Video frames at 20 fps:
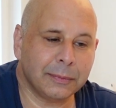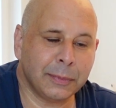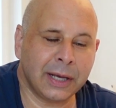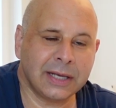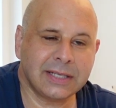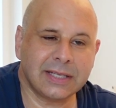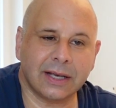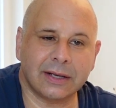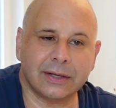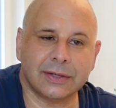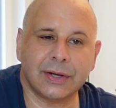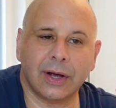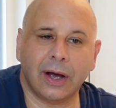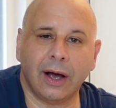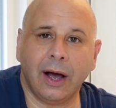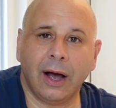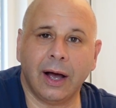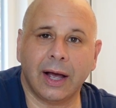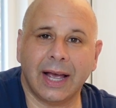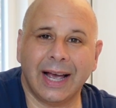message,
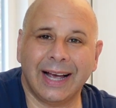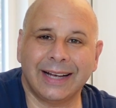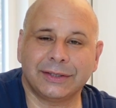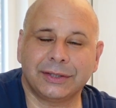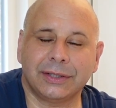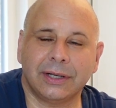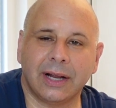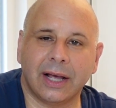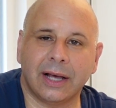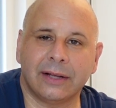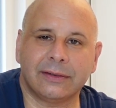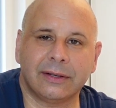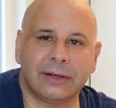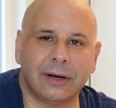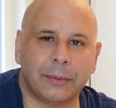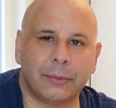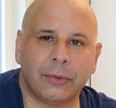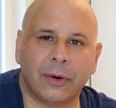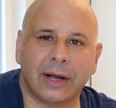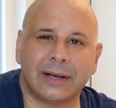I actually ended
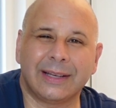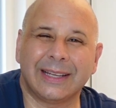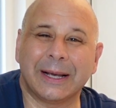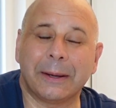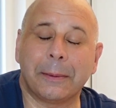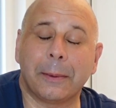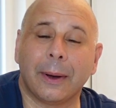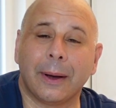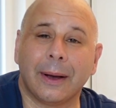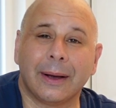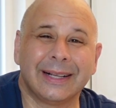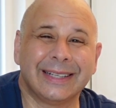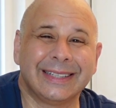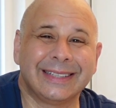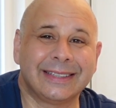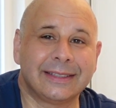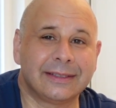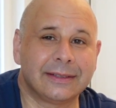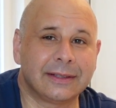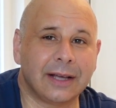up writing
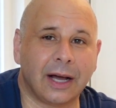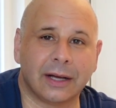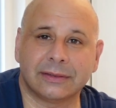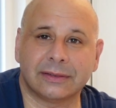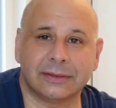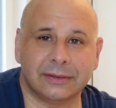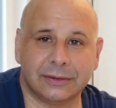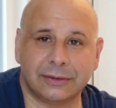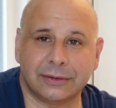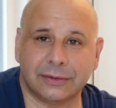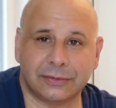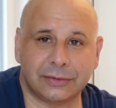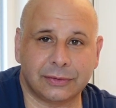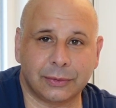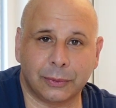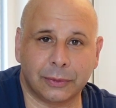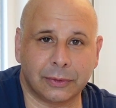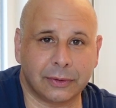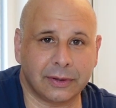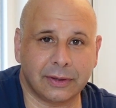dozens of
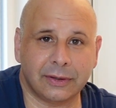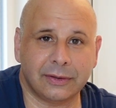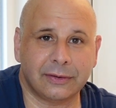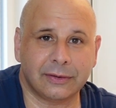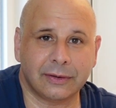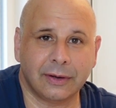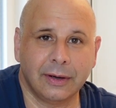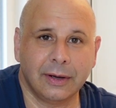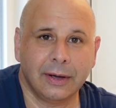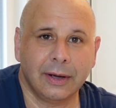stories